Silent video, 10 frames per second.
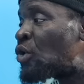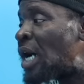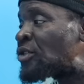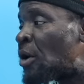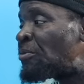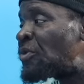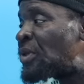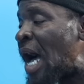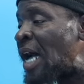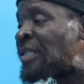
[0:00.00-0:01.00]
to go some
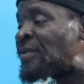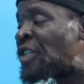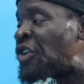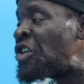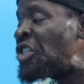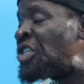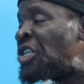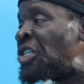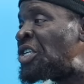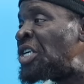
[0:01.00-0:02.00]
dance to
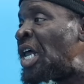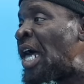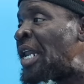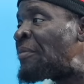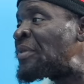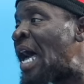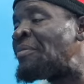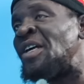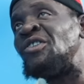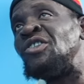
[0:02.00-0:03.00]
GT Taylor, them
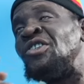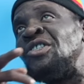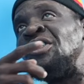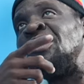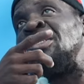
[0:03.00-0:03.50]
time the GT